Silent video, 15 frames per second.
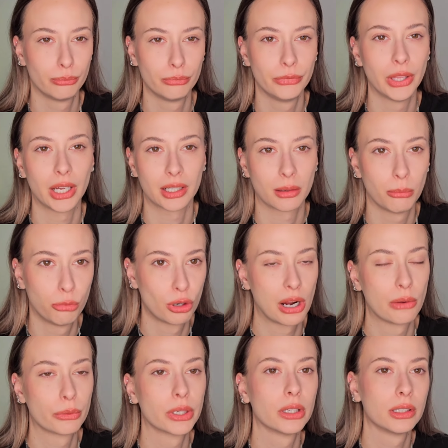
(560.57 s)
dark
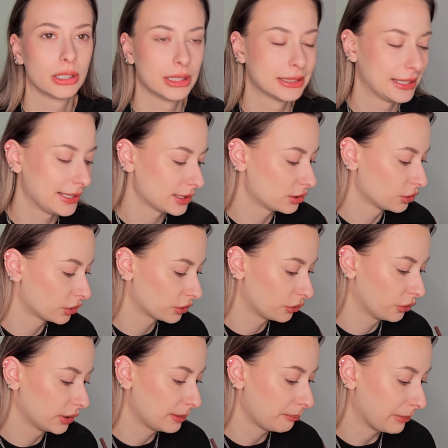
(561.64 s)
brown, at least not
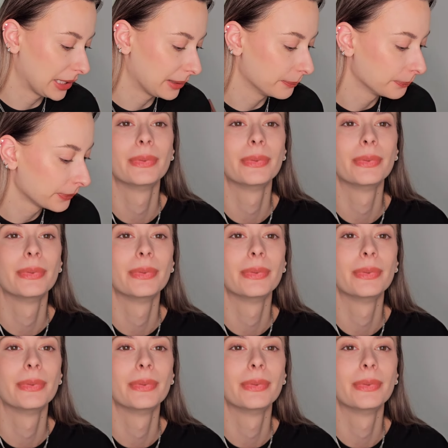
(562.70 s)
on me.